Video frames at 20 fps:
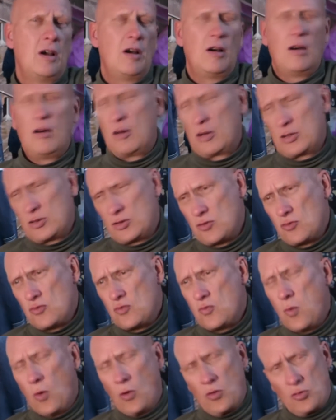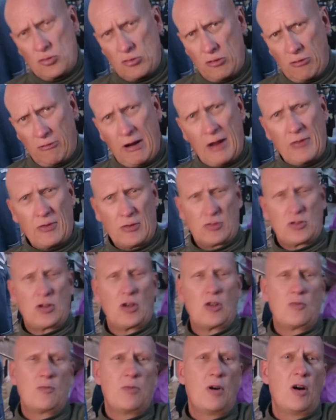I do wander around the
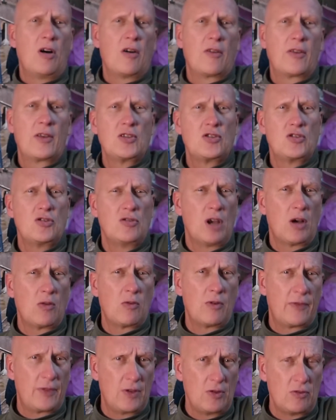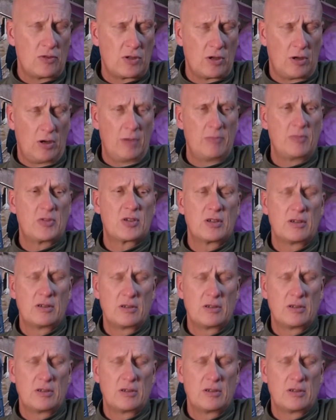towpath, as you know, a few times,